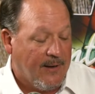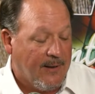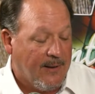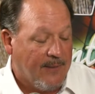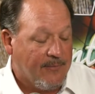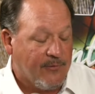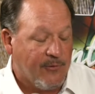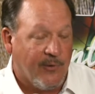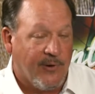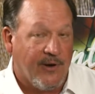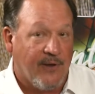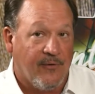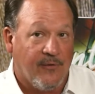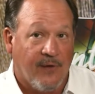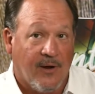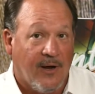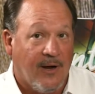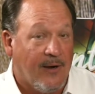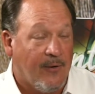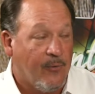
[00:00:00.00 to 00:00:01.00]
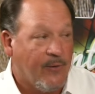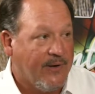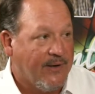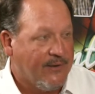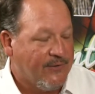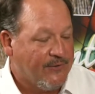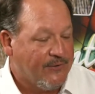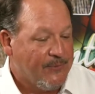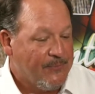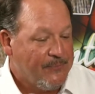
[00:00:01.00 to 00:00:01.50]
Great on hot
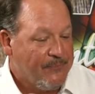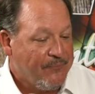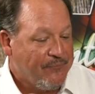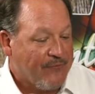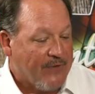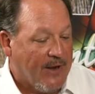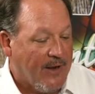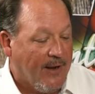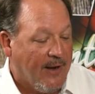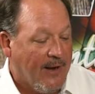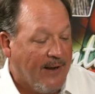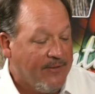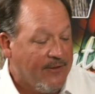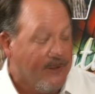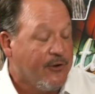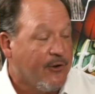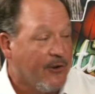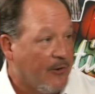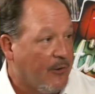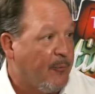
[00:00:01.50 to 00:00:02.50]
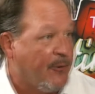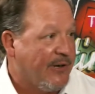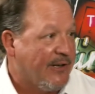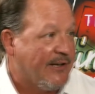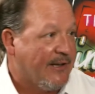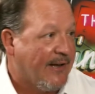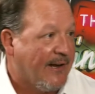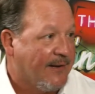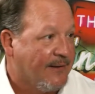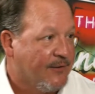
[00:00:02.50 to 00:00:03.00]
wings. I think you're going to really
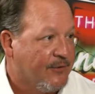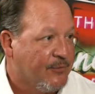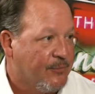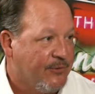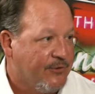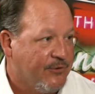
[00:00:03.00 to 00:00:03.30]
like this one too,